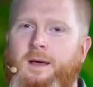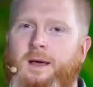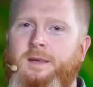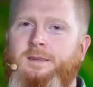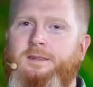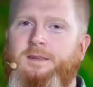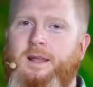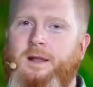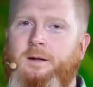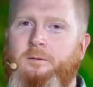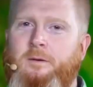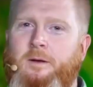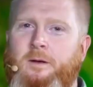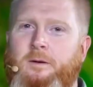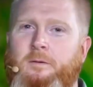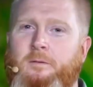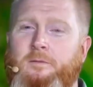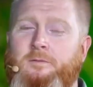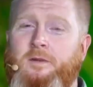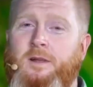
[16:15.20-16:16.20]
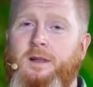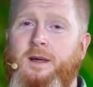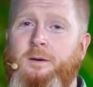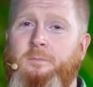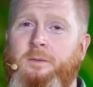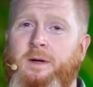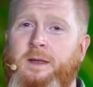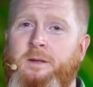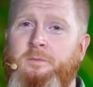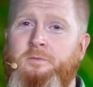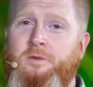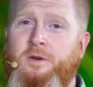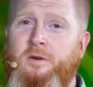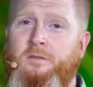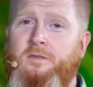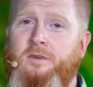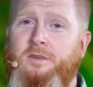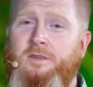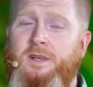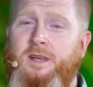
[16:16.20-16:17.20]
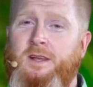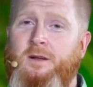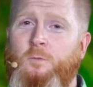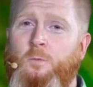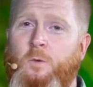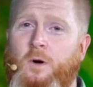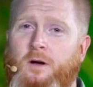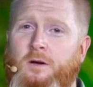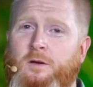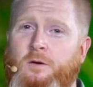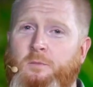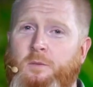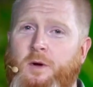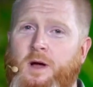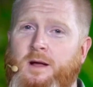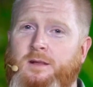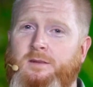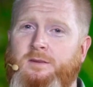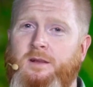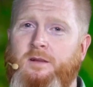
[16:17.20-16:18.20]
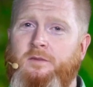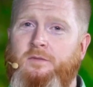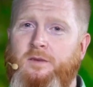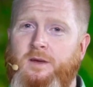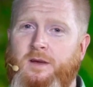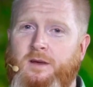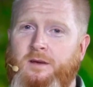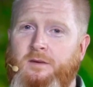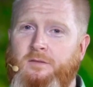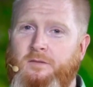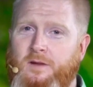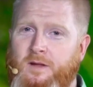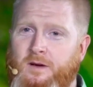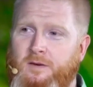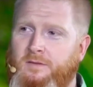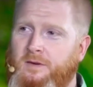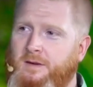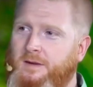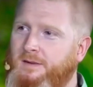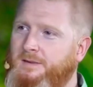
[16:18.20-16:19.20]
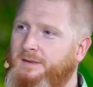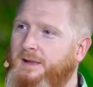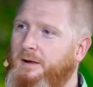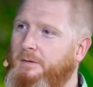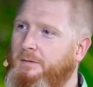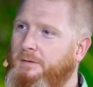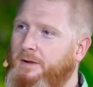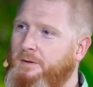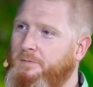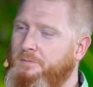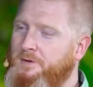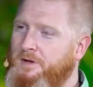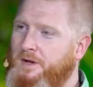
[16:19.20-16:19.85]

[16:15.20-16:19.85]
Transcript: Assalamu alaikum My name is John Fountain and welcome back to the Fiqh of Love. Assalamu alaikum,